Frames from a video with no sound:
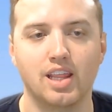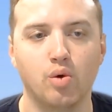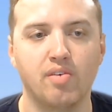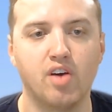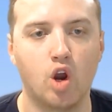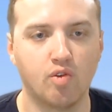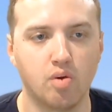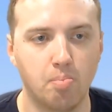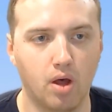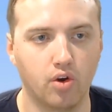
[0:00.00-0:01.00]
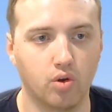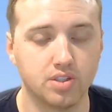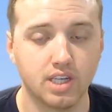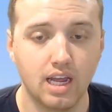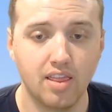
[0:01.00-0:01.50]
Now that we've gone over
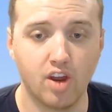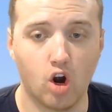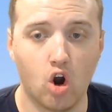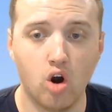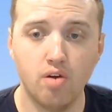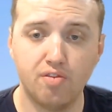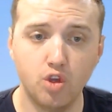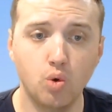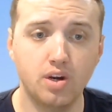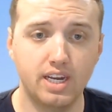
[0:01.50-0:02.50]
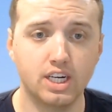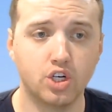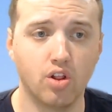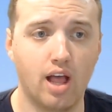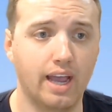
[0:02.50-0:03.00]
bundles, there are a few
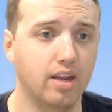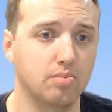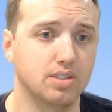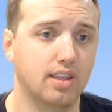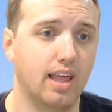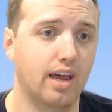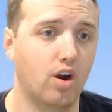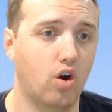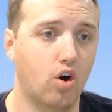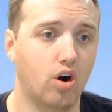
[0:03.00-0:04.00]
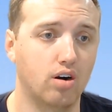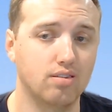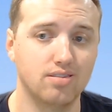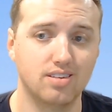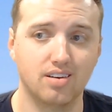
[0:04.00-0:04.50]
additional items that are
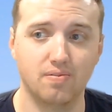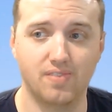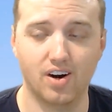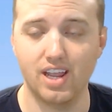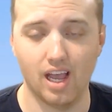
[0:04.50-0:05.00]
very